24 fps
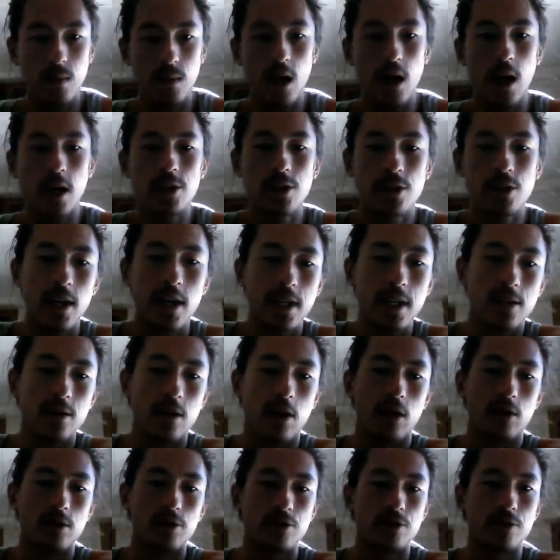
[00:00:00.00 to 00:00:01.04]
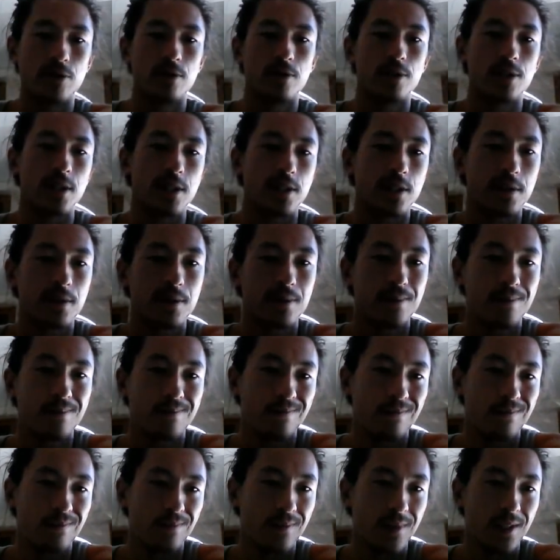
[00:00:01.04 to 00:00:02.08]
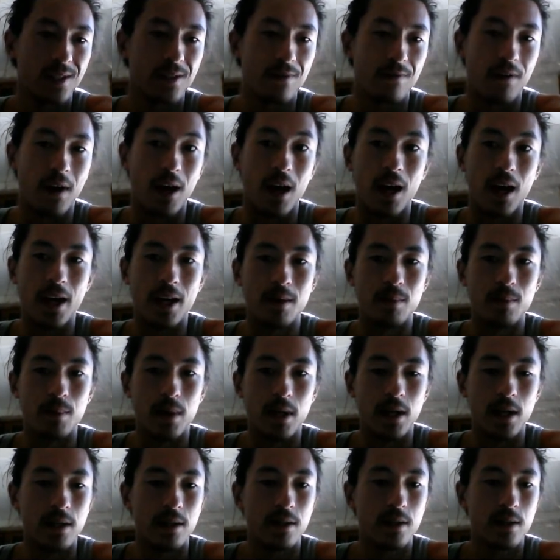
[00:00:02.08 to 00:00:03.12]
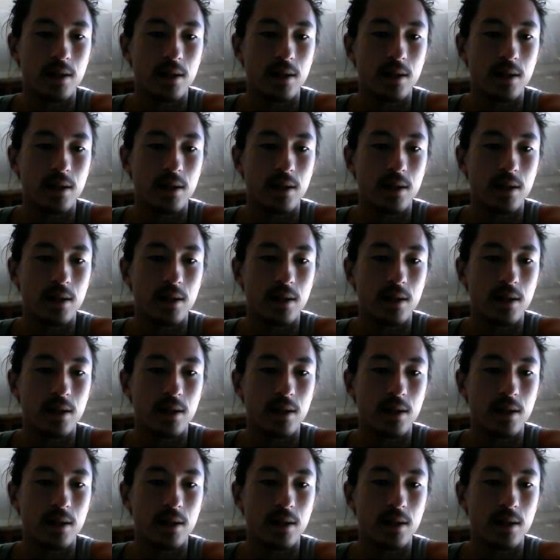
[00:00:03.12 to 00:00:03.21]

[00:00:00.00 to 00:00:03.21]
I do like the Archers. It's fine, but